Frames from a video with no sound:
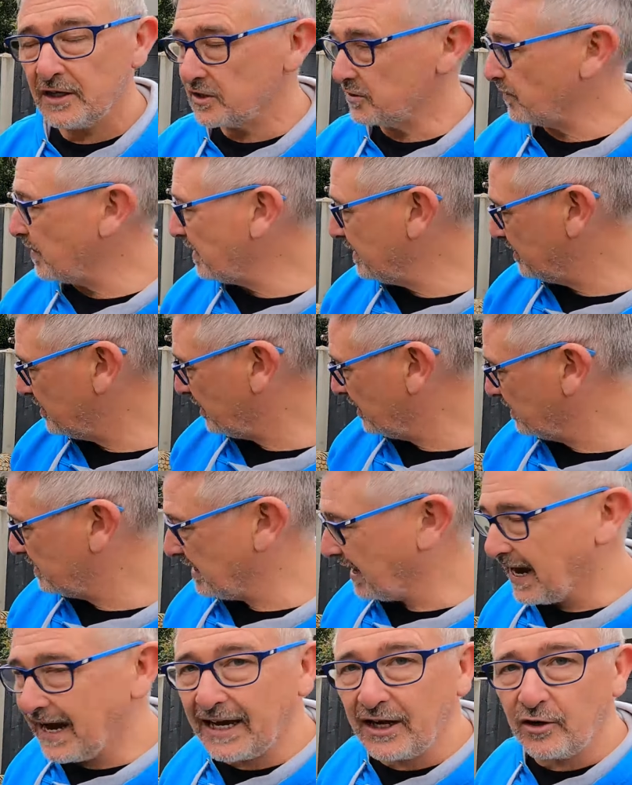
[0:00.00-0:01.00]
So I decided
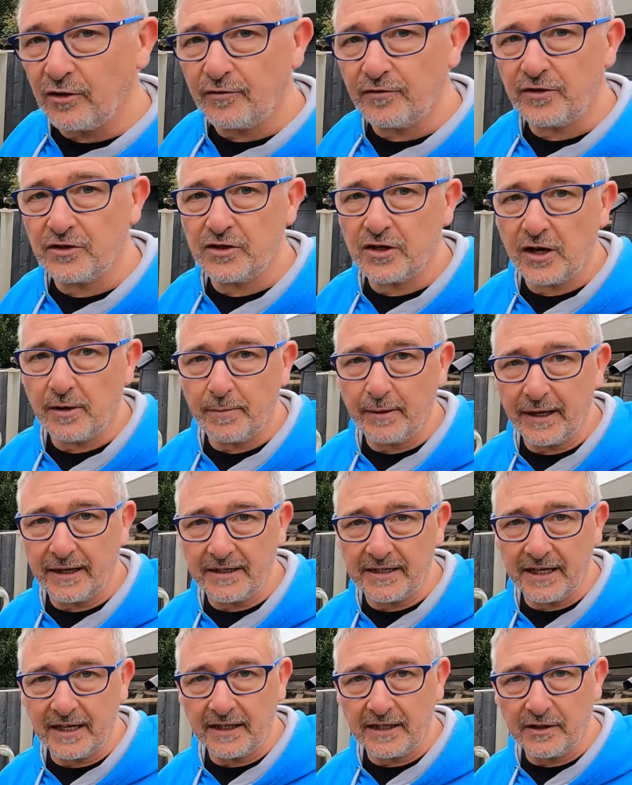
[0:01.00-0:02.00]
to hang it off the side, but I
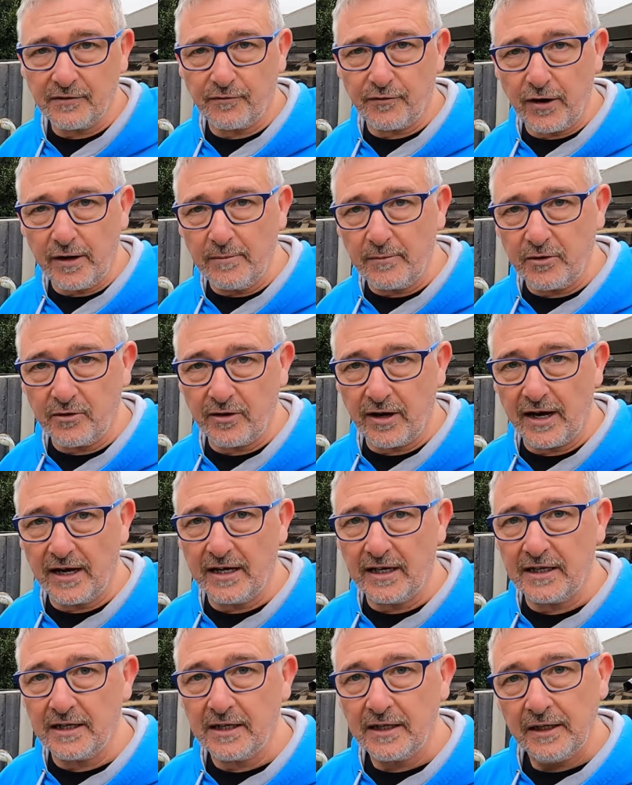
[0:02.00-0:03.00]
had to get this frame
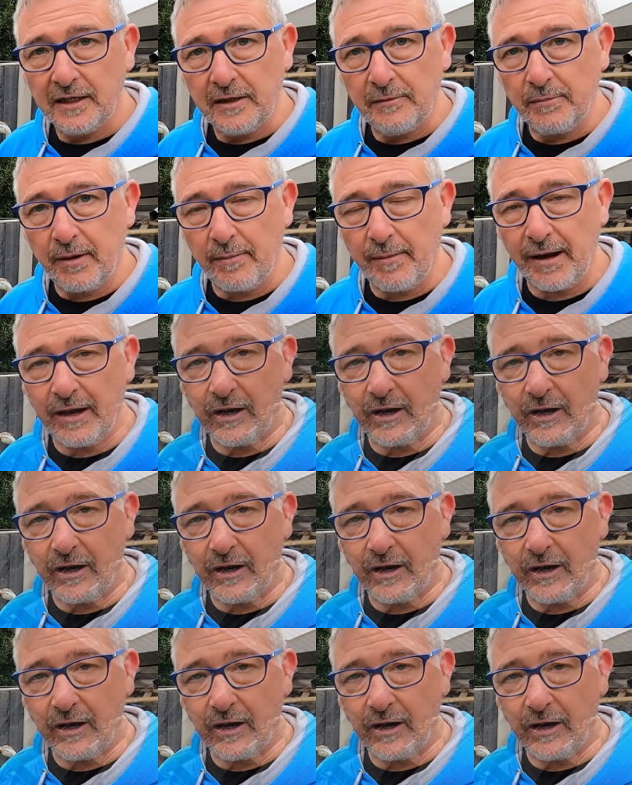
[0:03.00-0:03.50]
created by